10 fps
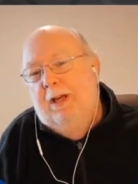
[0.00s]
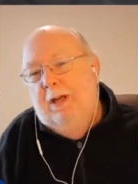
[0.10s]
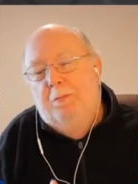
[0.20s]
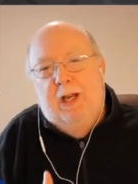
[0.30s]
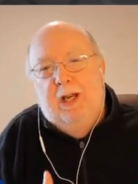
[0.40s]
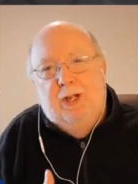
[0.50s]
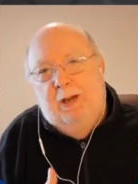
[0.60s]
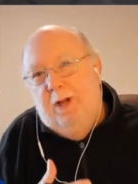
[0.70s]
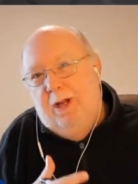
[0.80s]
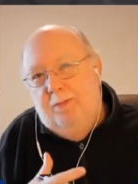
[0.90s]
because
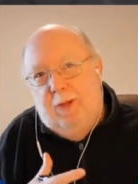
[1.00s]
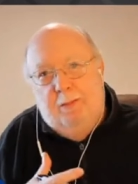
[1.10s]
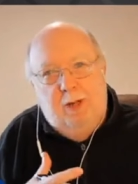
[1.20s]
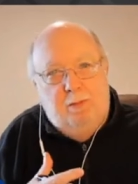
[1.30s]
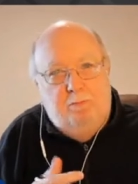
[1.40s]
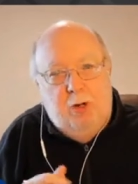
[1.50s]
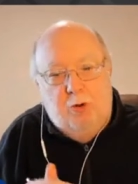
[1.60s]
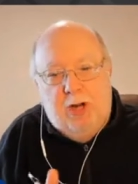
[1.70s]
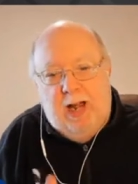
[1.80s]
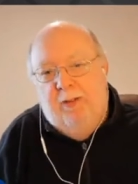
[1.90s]
I'm going to, I'm going to
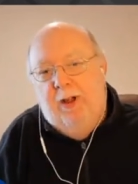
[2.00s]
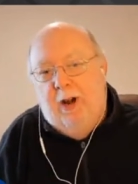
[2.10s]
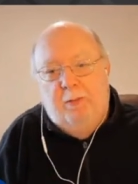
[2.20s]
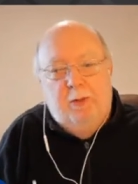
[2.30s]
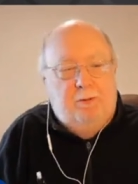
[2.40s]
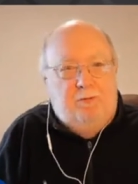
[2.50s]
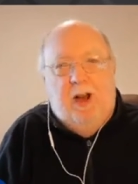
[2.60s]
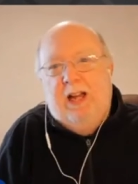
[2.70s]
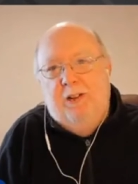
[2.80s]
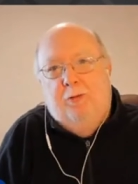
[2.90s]
go down there and I'm going to
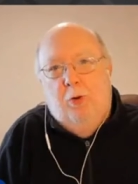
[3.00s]
fight